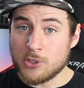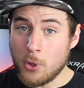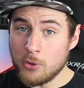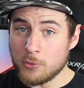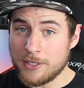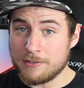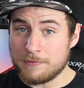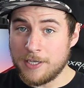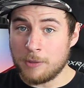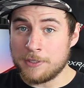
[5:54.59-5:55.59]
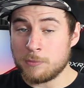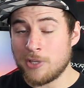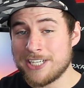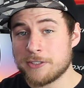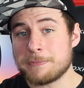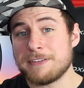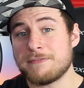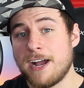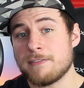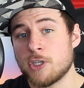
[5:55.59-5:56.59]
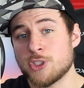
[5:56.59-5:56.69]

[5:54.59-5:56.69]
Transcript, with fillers: the total width of the element will actually be five